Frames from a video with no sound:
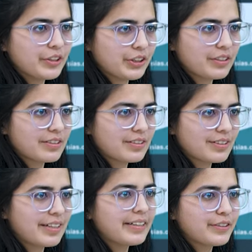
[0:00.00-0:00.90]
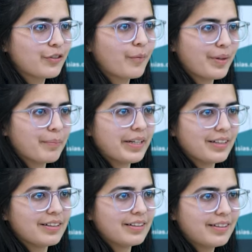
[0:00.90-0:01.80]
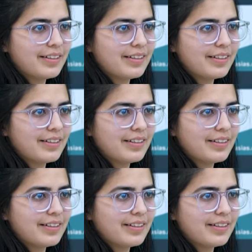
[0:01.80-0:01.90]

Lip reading: which is slit from the middle.